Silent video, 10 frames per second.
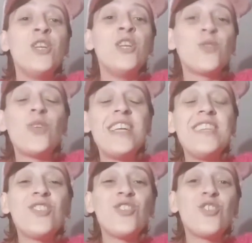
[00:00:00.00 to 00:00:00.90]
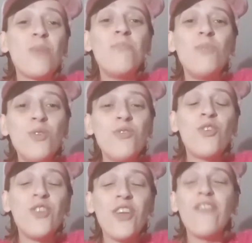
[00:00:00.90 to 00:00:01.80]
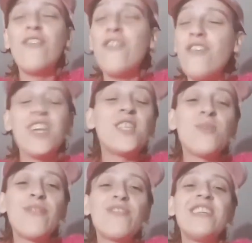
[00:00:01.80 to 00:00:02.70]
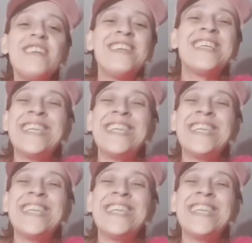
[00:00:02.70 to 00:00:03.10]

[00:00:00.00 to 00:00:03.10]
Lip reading: So let's just move on very swiftly.